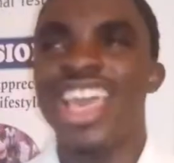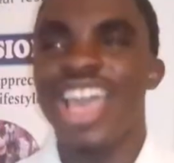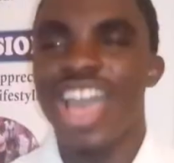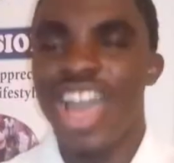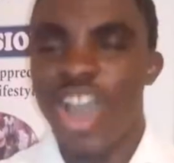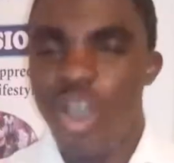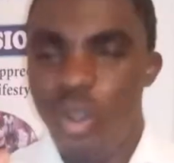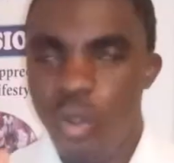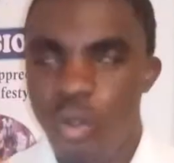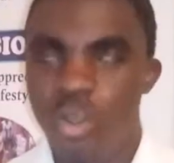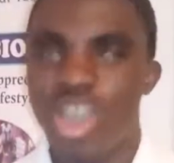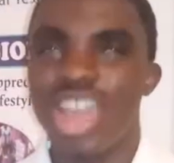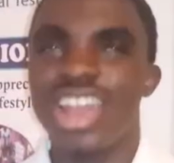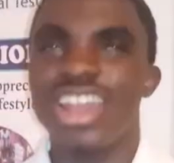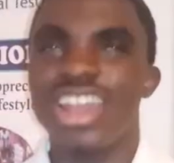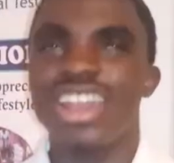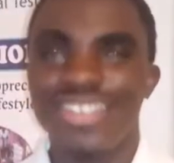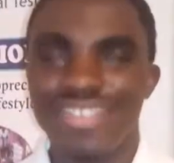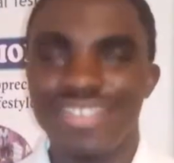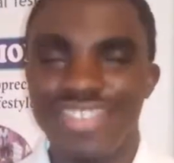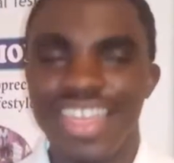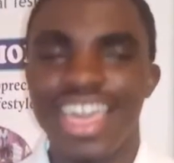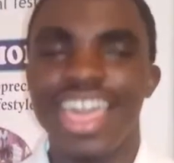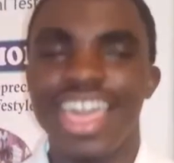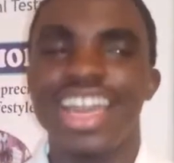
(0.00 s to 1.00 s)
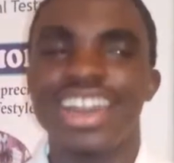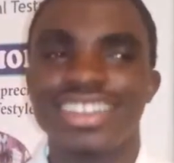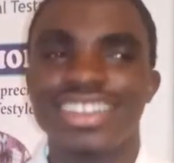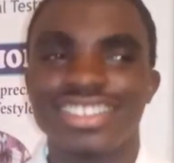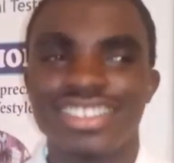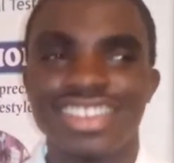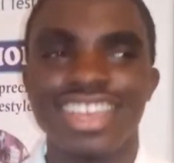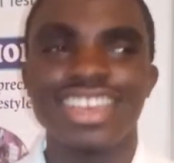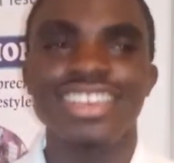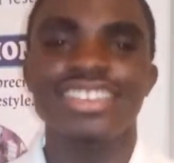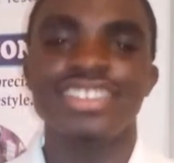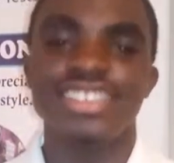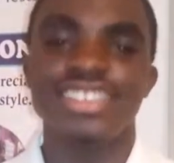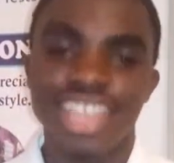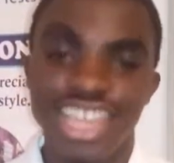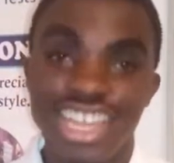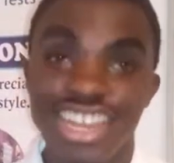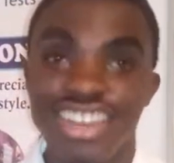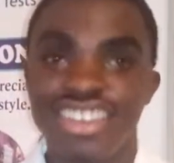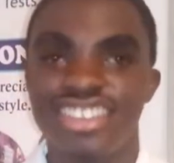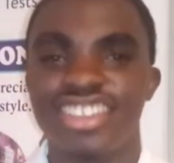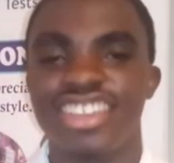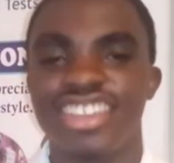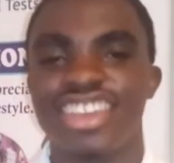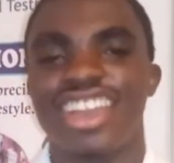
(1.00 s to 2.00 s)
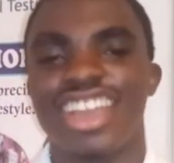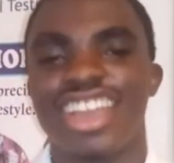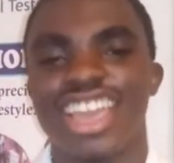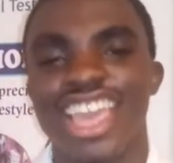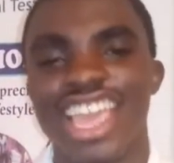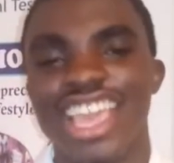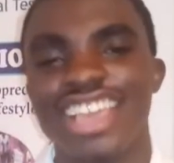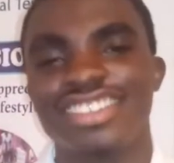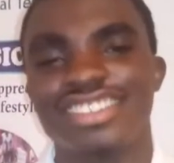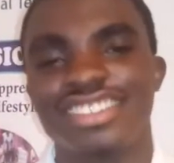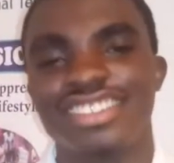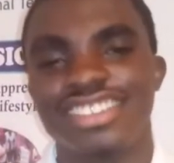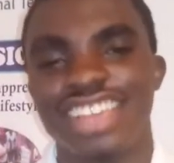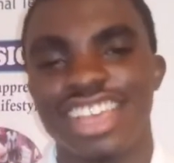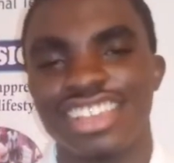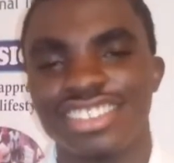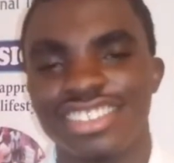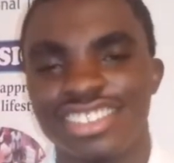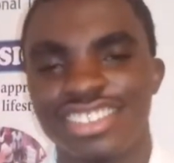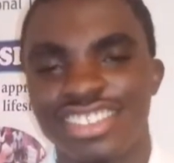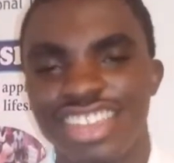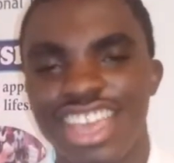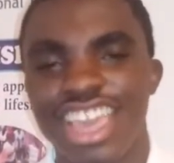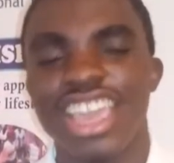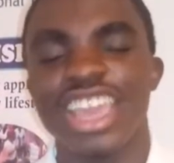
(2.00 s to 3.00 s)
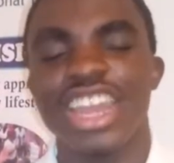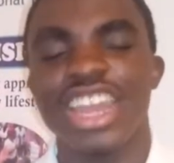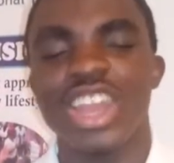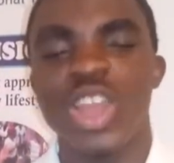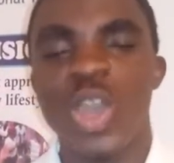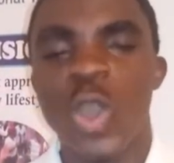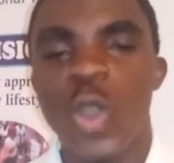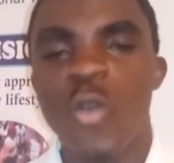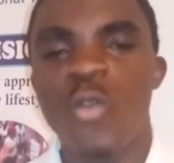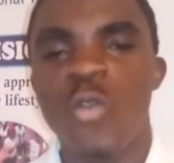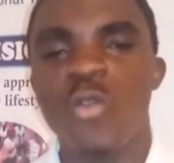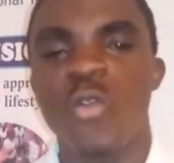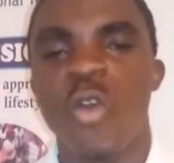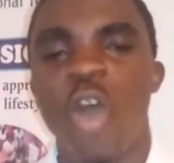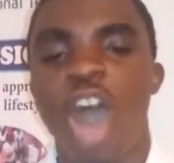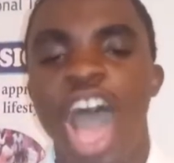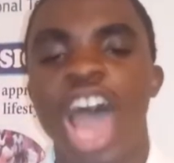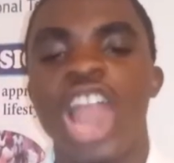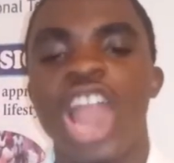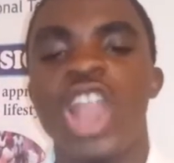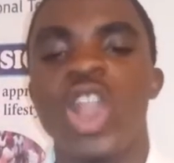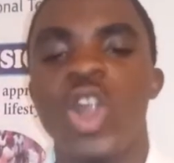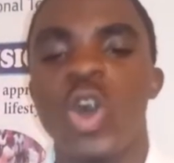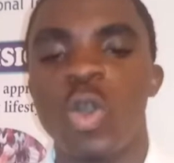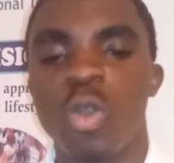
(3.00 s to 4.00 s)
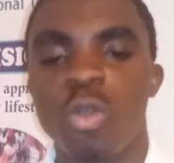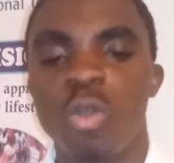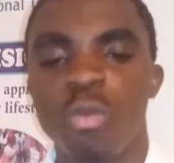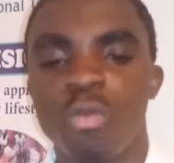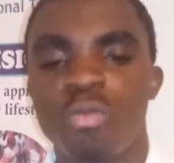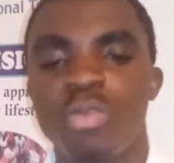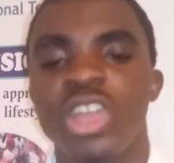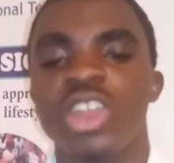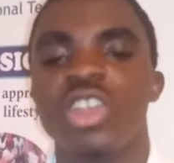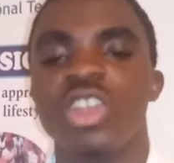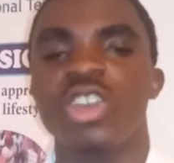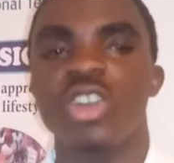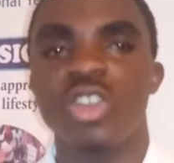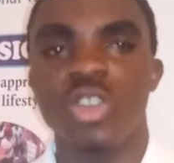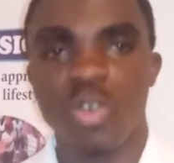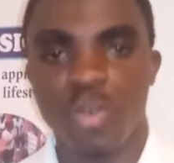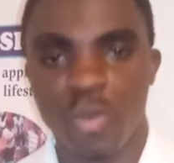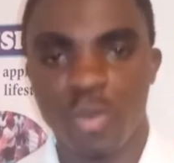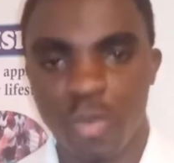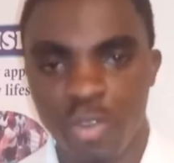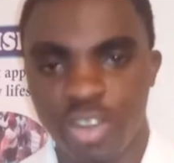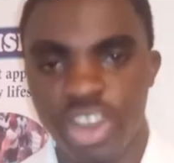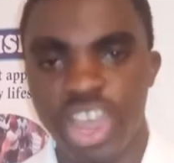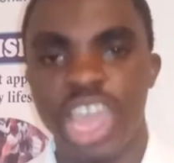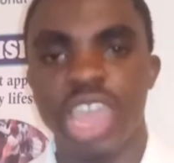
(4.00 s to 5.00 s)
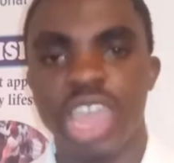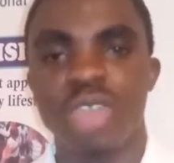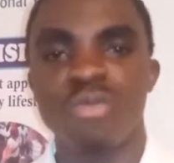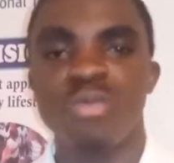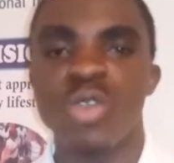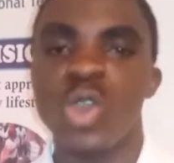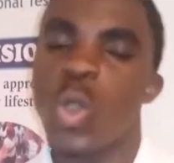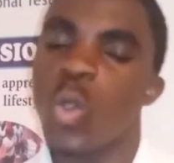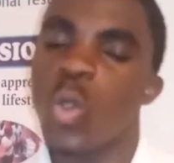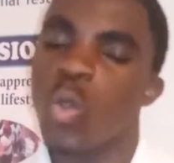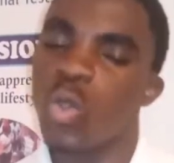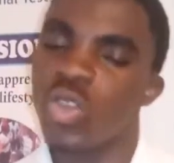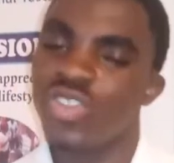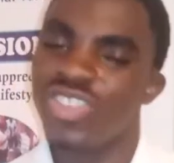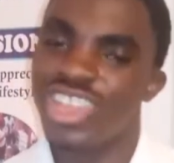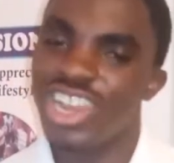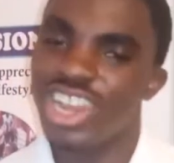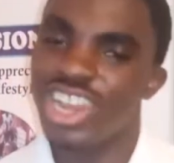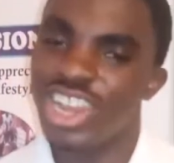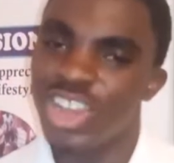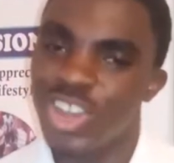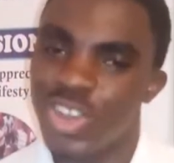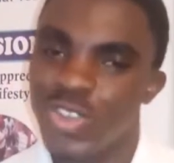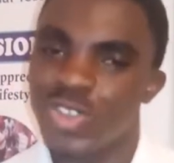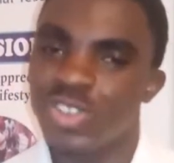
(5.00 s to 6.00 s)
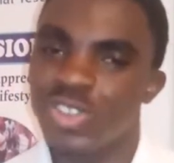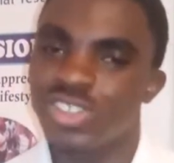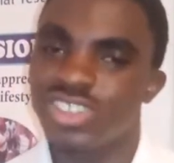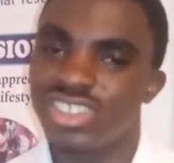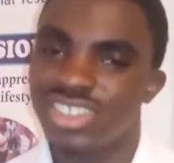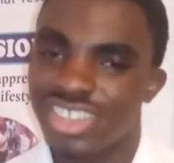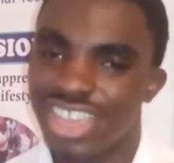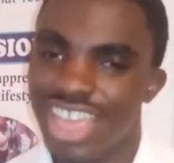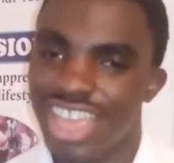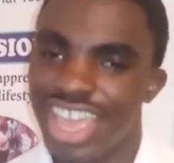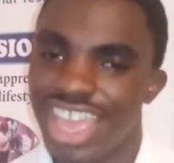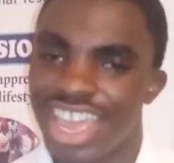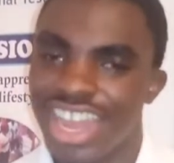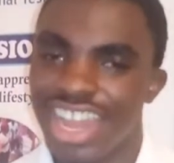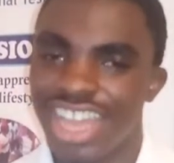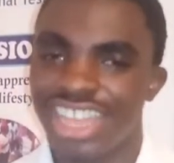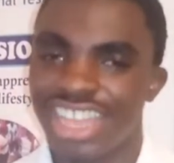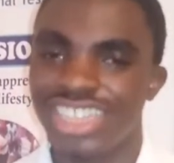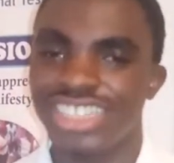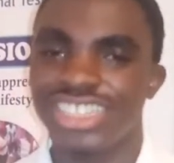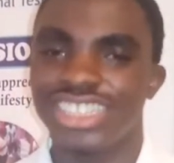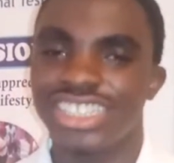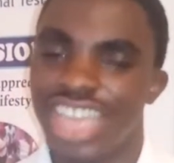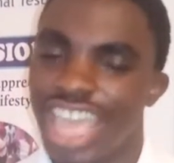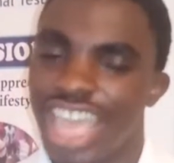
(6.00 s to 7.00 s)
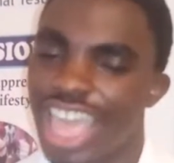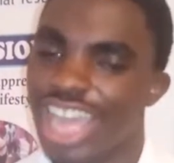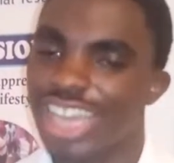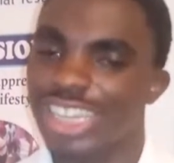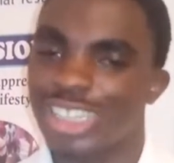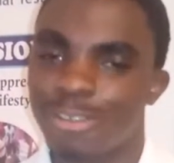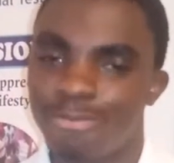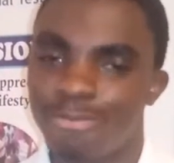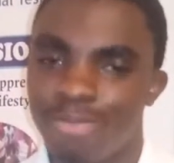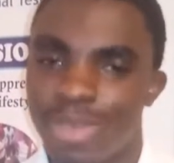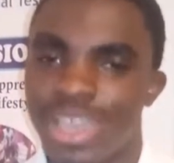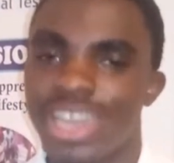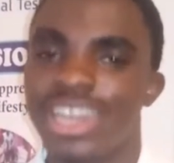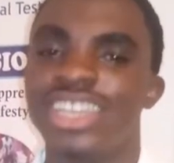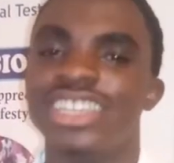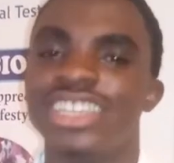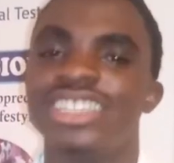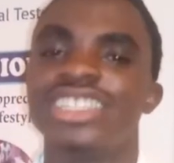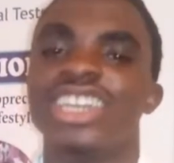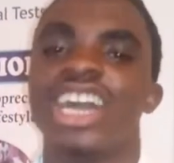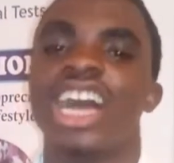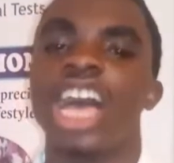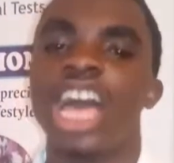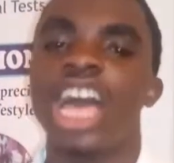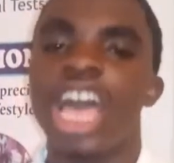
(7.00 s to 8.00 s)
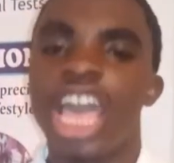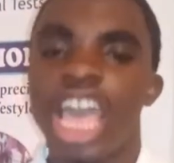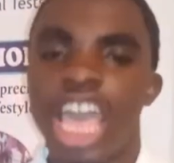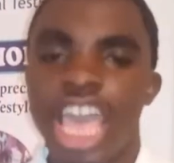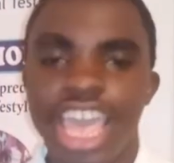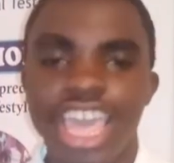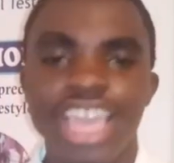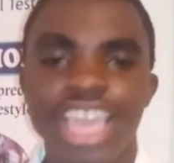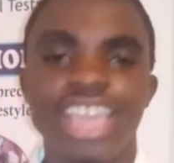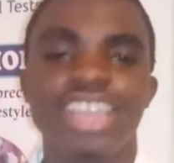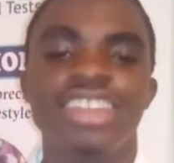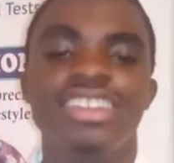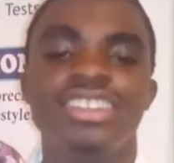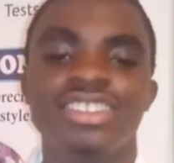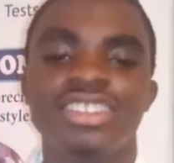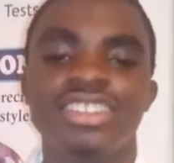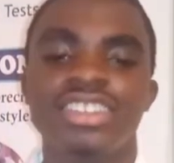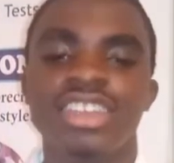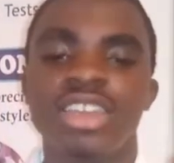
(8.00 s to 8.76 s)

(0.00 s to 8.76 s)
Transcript: When the excess intake is sustained for a long period of time with reduced energy expenditure, it